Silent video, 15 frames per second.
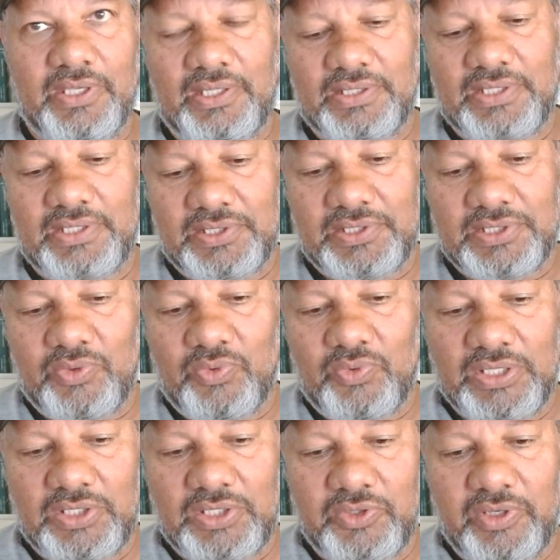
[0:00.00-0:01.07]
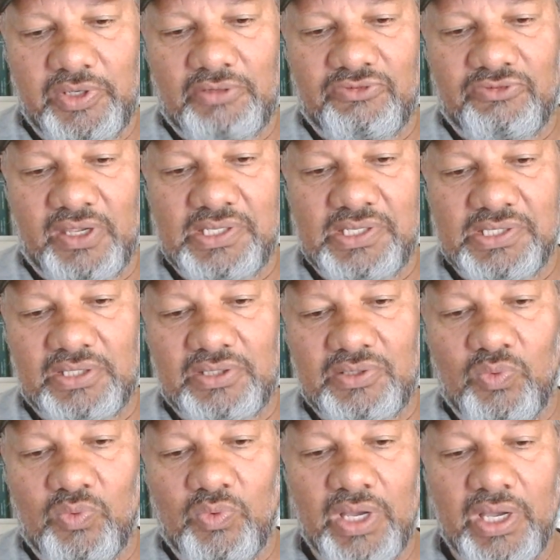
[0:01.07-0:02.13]
And so what you're going to find is that the
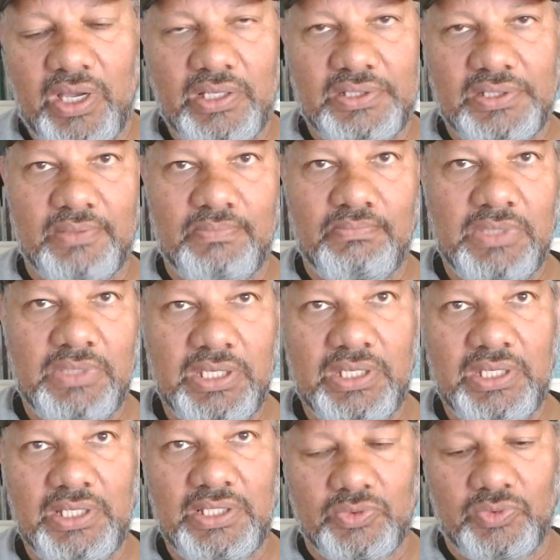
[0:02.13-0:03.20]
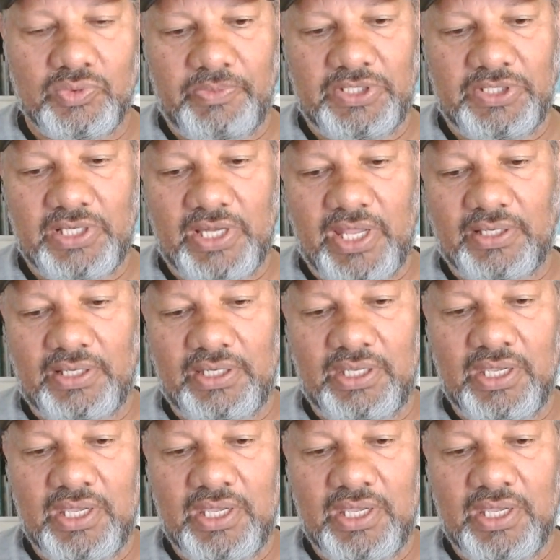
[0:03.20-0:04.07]
words, the meanings will be slightly,